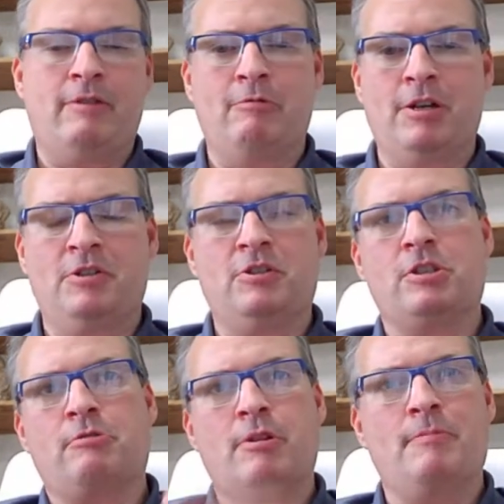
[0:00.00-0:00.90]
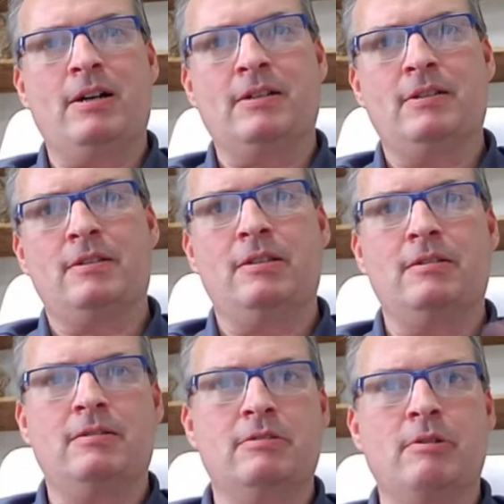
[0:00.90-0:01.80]
If they want us to just rebox it,
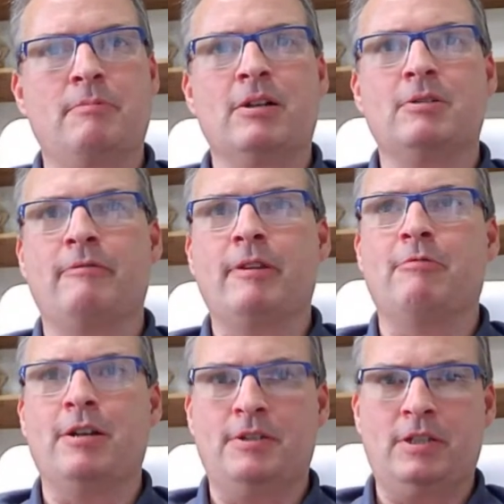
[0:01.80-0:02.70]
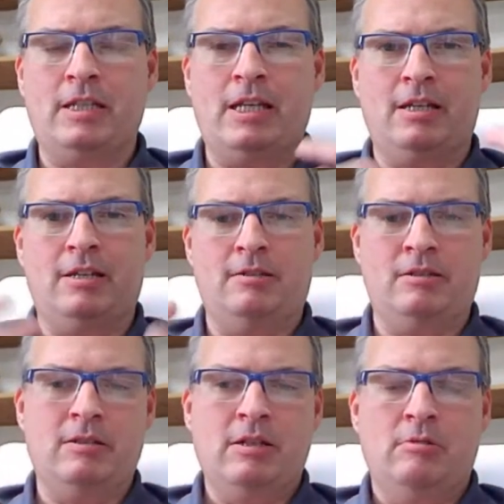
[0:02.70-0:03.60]
then it's rebox. If they want us to take it
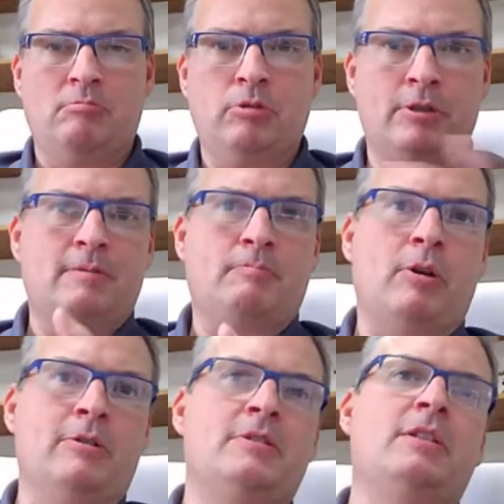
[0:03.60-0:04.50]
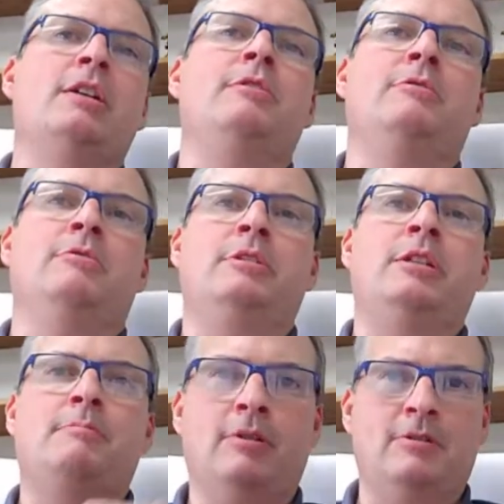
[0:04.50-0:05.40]
and put parts together or
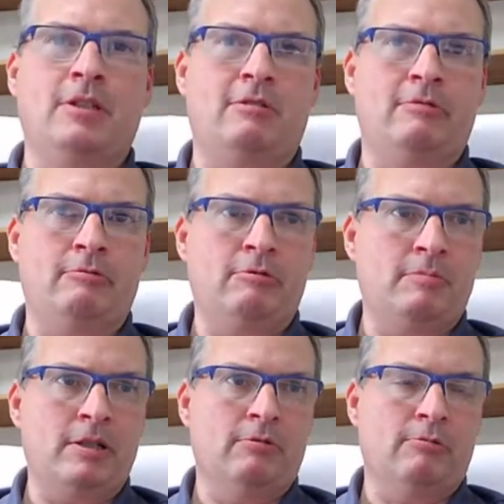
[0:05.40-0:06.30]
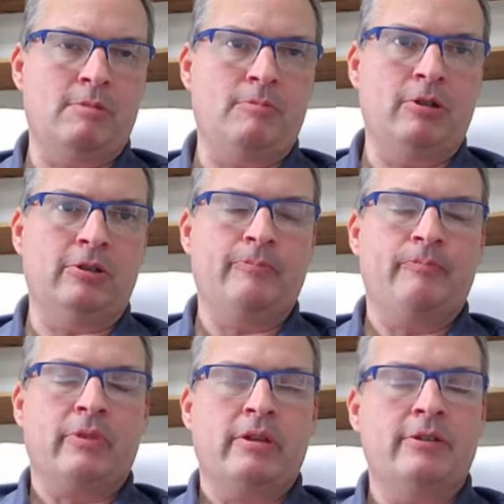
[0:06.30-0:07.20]
take parts out, it would be a rebuild.
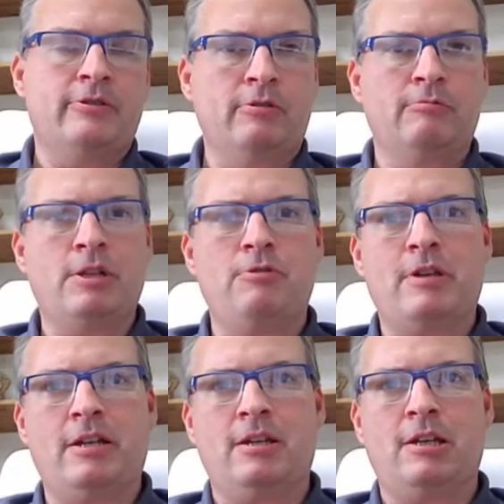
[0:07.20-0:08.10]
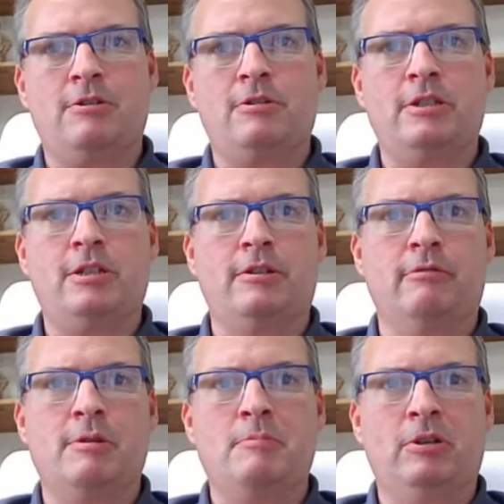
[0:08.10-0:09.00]
And so we do that occasionally on
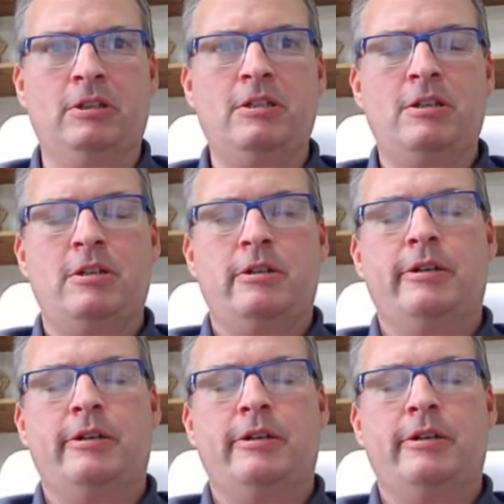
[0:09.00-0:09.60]
the rebuilding.